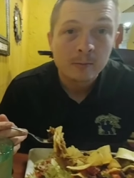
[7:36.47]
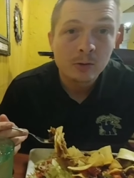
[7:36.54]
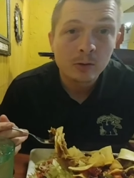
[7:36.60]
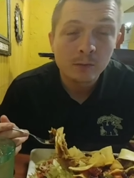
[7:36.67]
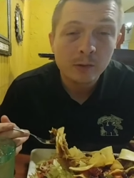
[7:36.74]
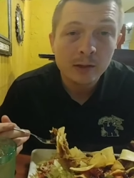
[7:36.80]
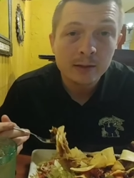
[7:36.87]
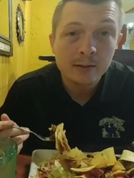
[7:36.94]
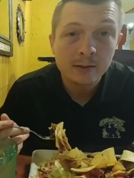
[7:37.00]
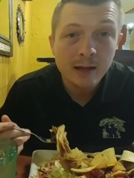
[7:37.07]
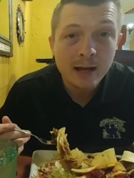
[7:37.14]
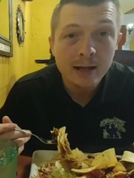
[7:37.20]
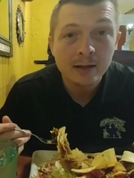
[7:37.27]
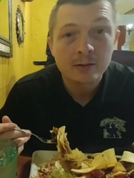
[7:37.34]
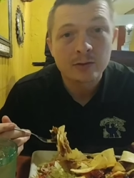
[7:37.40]
Don't forget to
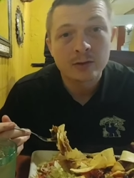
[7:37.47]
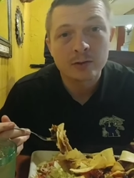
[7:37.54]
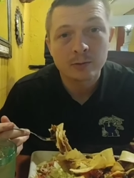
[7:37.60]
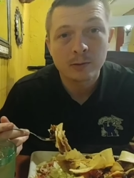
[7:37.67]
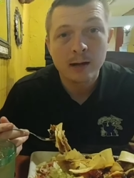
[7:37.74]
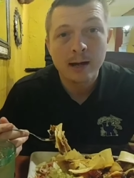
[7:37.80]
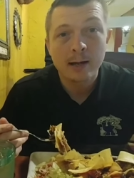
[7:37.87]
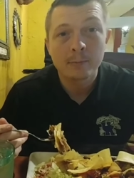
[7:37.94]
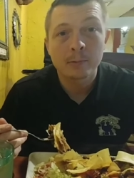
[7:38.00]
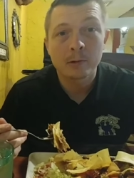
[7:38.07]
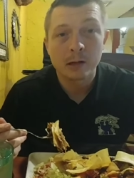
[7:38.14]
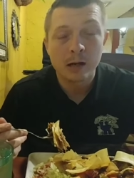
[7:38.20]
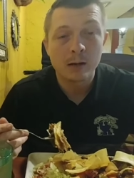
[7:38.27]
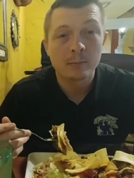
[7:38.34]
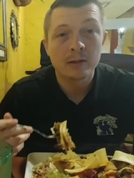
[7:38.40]
like, subscribe,
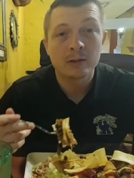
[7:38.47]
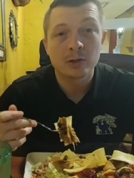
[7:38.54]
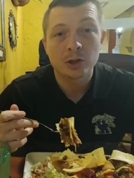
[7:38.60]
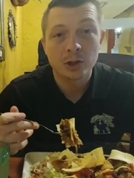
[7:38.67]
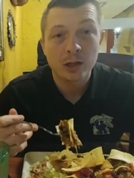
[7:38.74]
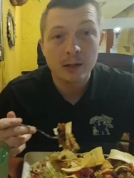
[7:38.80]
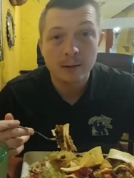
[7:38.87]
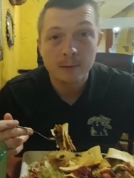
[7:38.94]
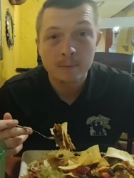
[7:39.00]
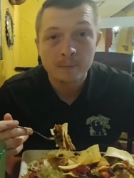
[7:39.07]
comment, and share.